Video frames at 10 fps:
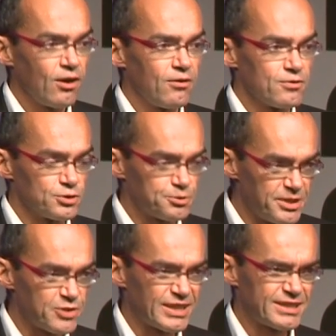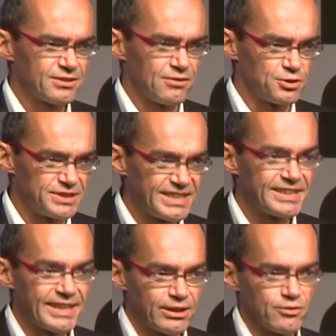of the spirit, of the
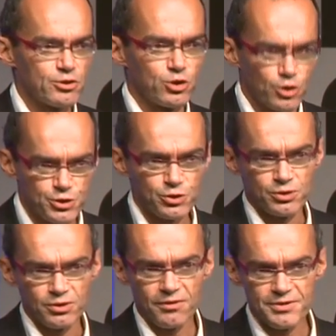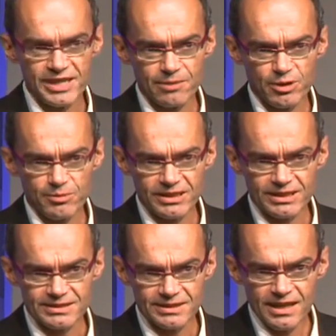DNA of the culture the
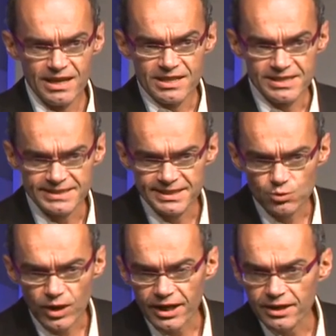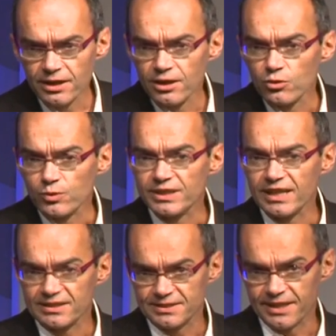hypermarket. This is why we
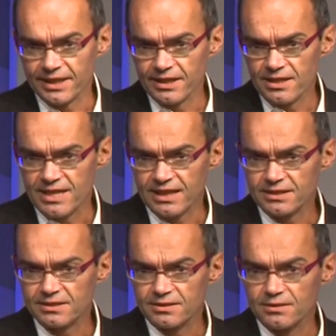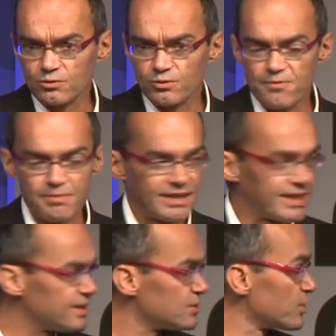dare say that with
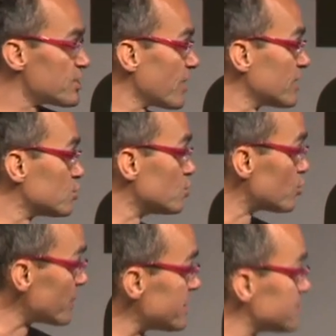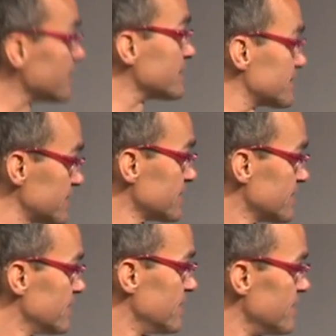Planet, we try to reinvent
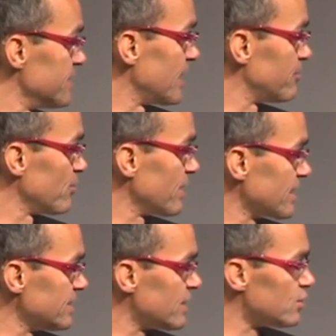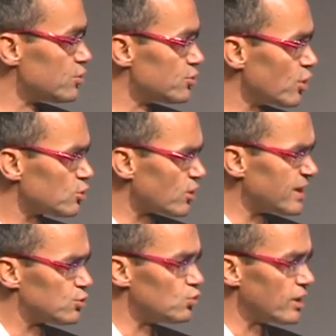the hypermarket and not
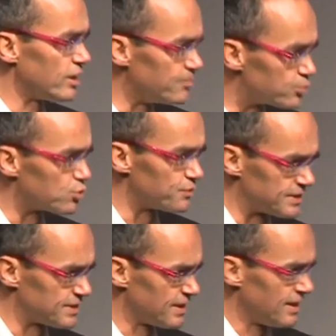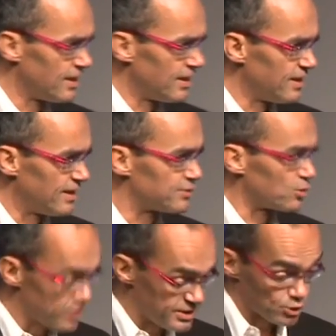only to improve it. It's,
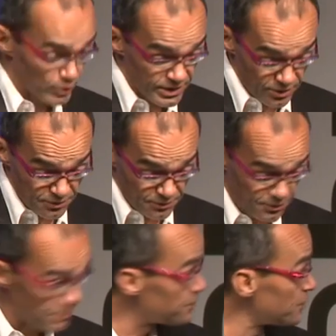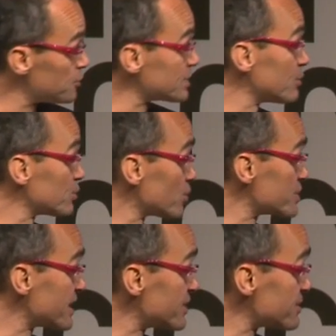a, it's really a, a fundamental
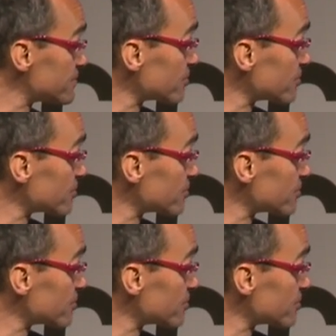change.